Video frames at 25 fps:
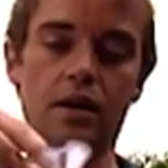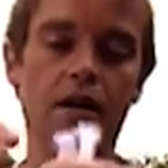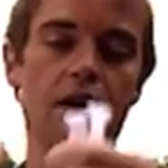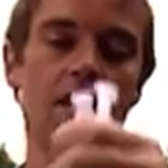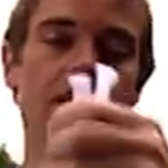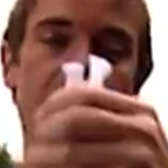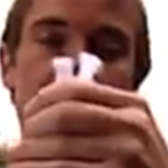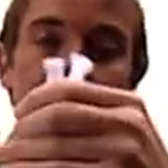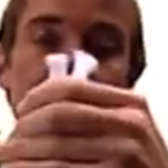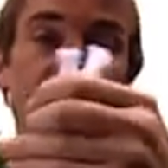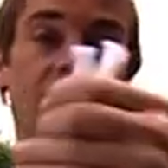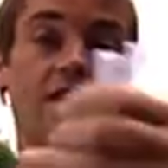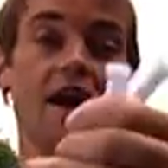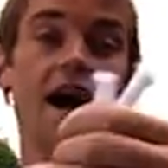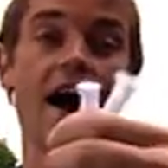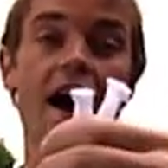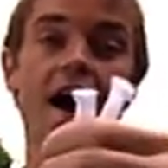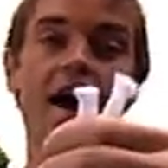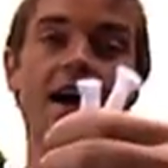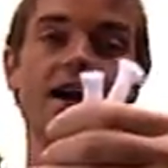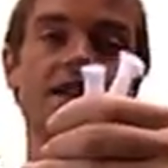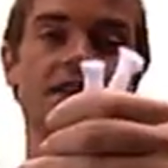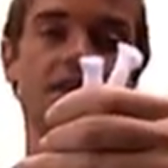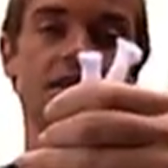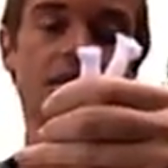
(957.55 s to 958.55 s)
like
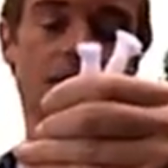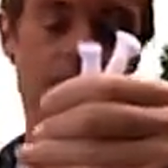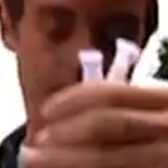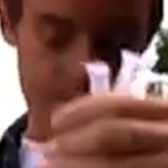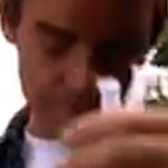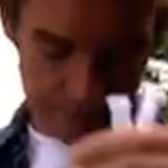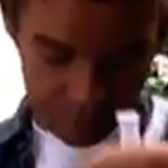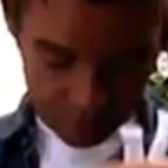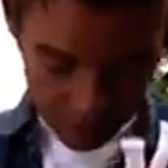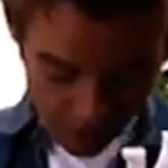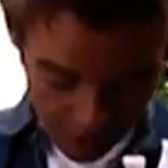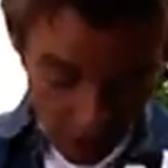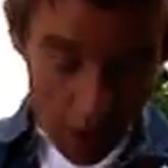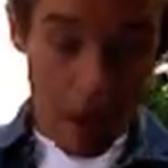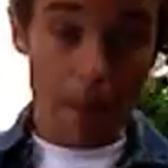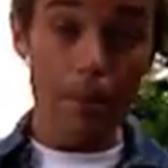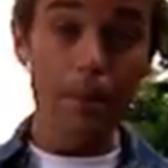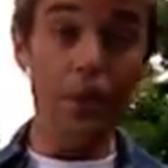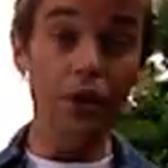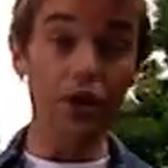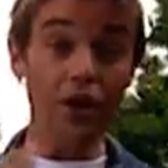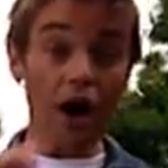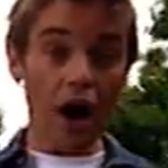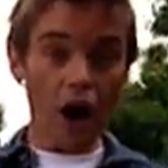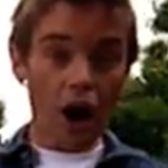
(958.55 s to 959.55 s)
that, put the